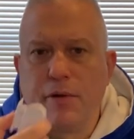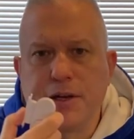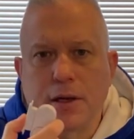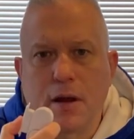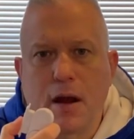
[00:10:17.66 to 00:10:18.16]

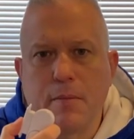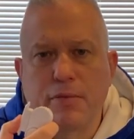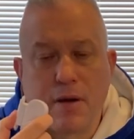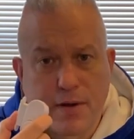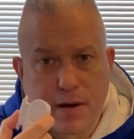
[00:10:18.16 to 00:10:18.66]
breach
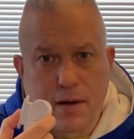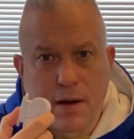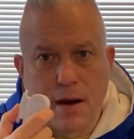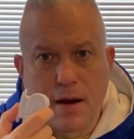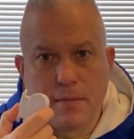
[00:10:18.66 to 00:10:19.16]
alarm, perimeter
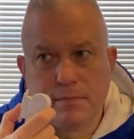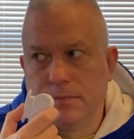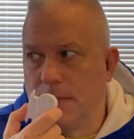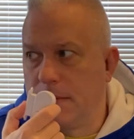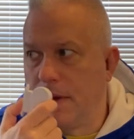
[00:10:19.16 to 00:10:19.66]

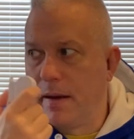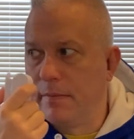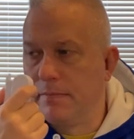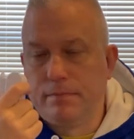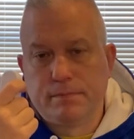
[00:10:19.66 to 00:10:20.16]
alarm,
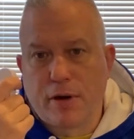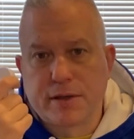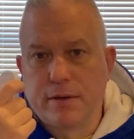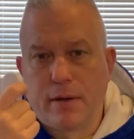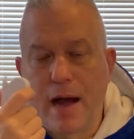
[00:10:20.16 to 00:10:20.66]
and
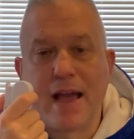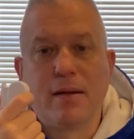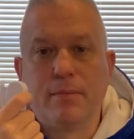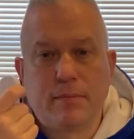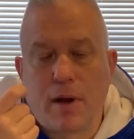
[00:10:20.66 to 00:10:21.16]
personal
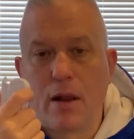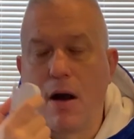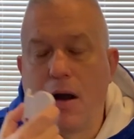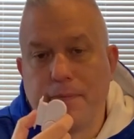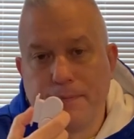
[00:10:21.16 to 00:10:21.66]
item
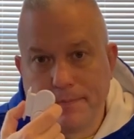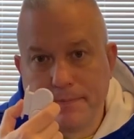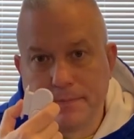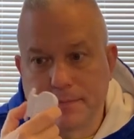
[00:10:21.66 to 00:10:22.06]
alarm,